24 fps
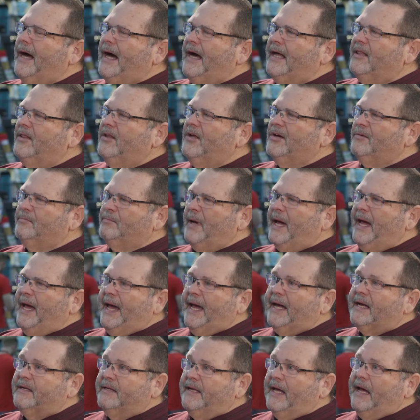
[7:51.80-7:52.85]
I look
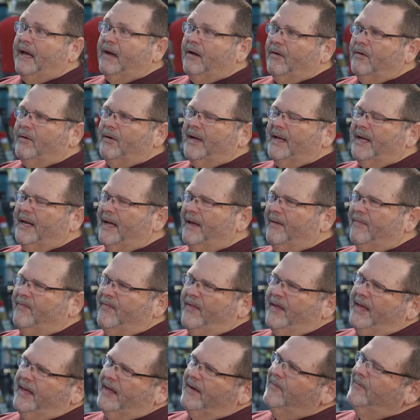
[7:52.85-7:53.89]
back now and I
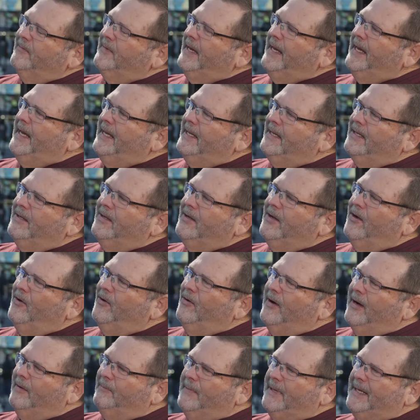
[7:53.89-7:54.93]
think, man, you
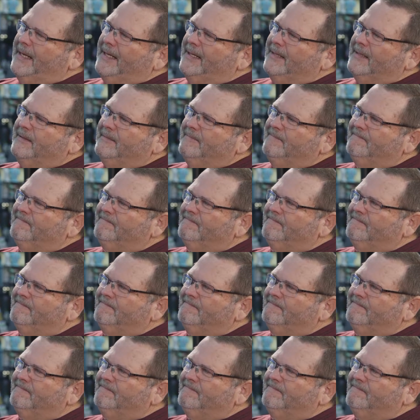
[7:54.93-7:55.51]
know, I mean,